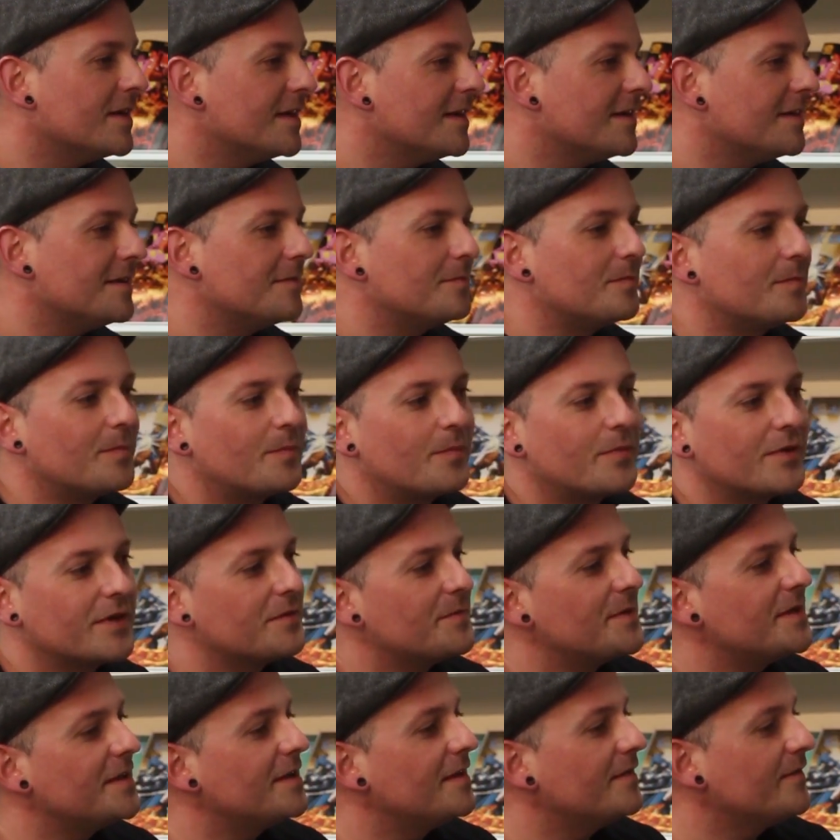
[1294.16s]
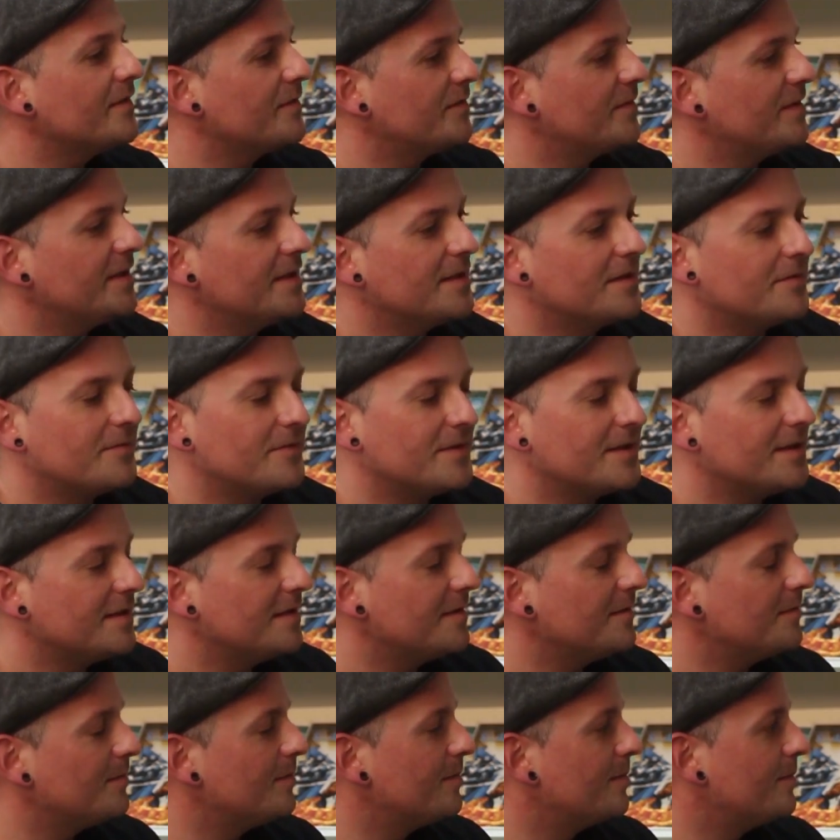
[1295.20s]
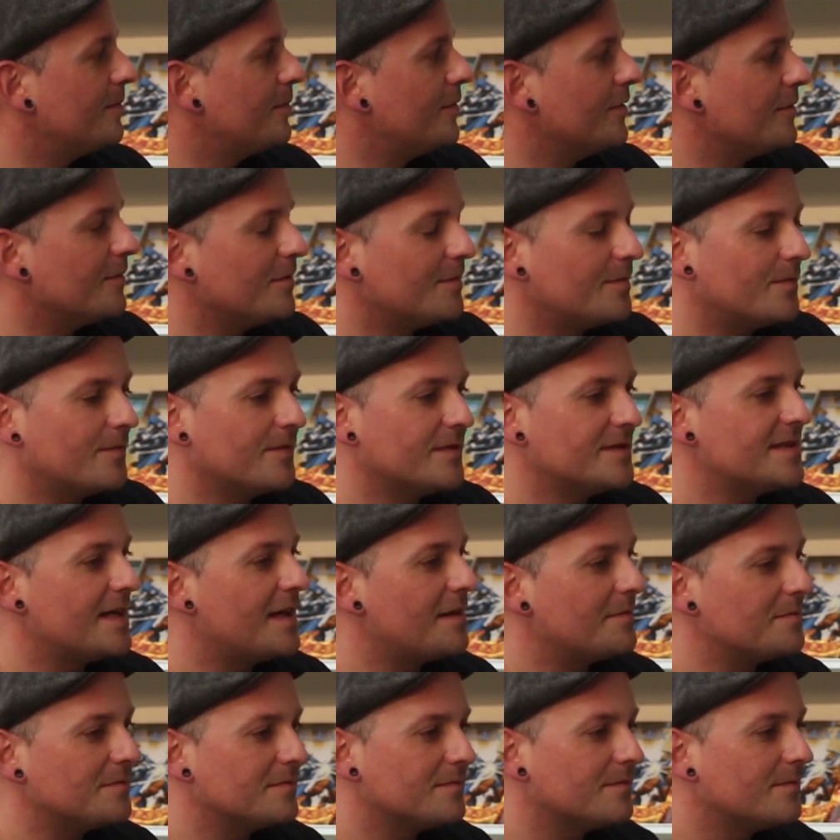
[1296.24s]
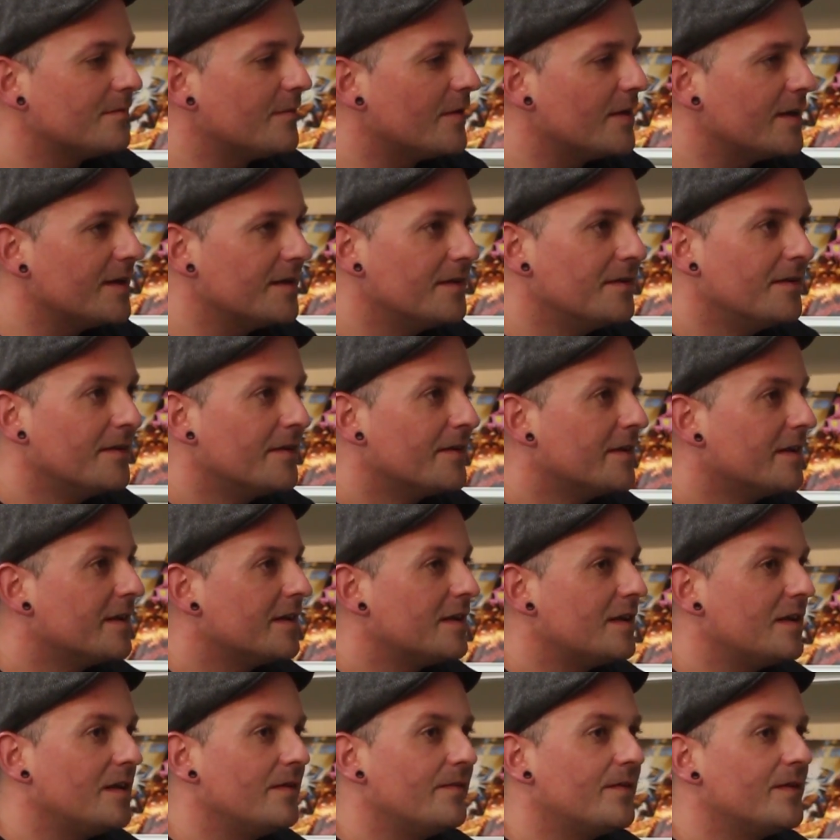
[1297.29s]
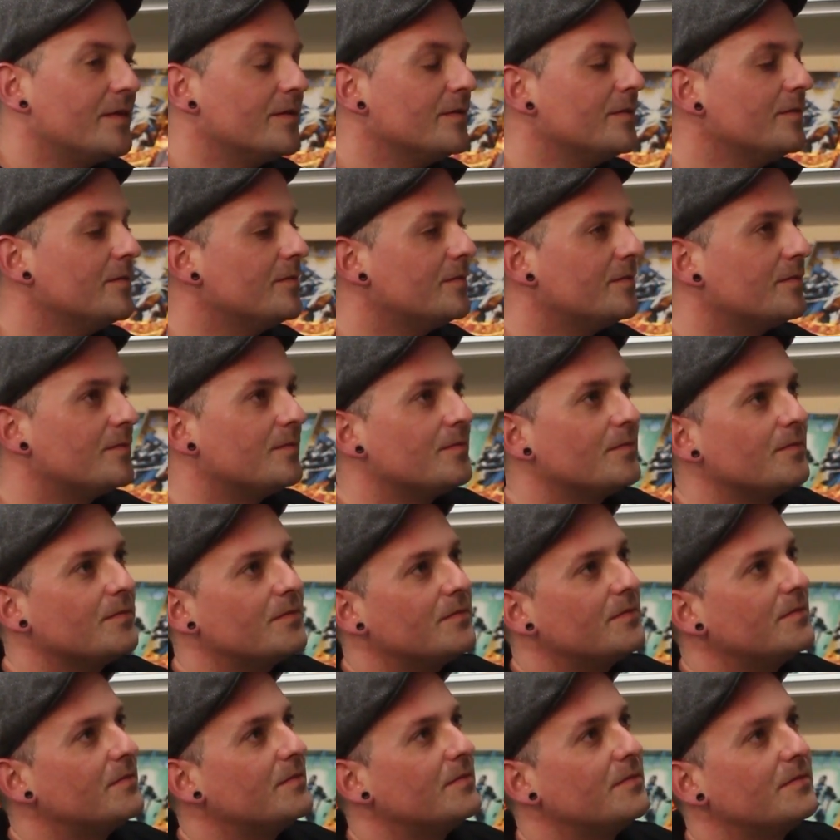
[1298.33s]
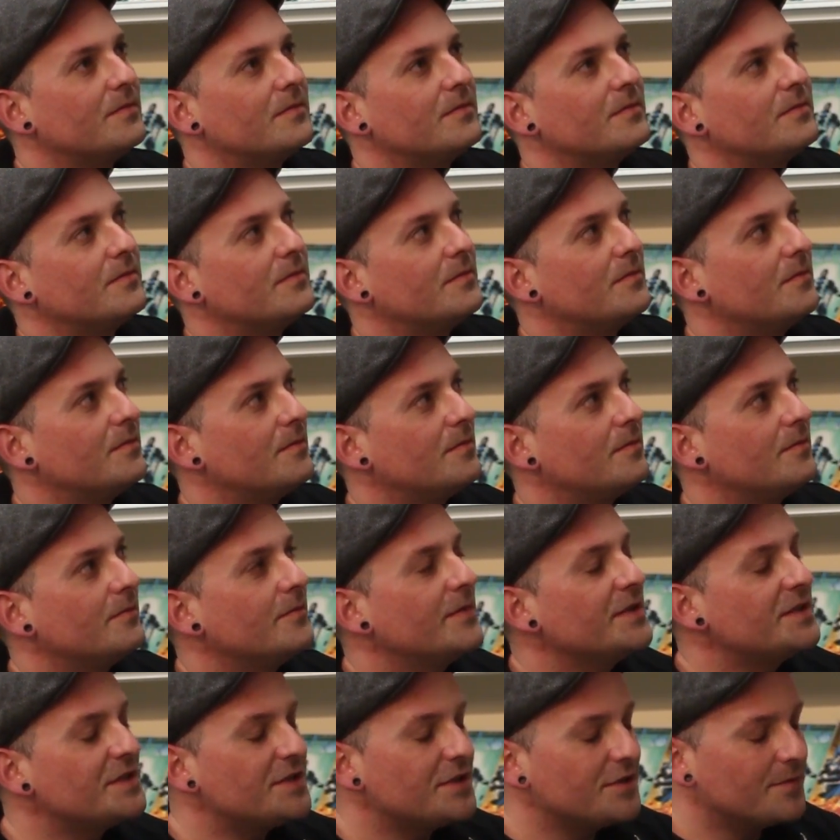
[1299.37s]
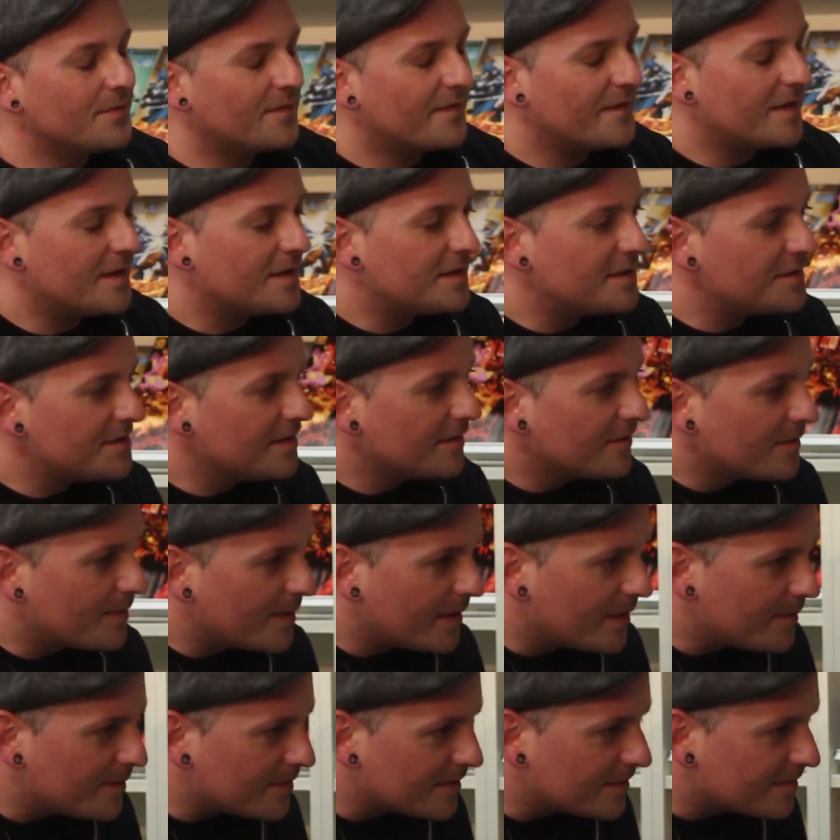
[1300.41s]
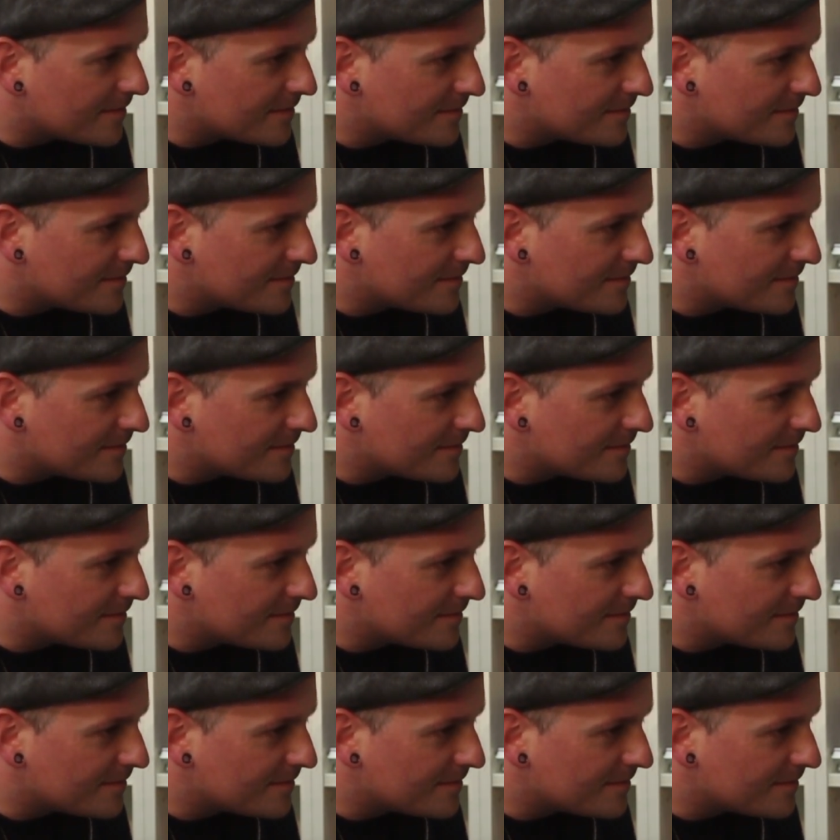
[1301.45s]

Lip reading: We bring them in every week. We put them up. We sell them. Right. If you, which do you prefer, digital or paper?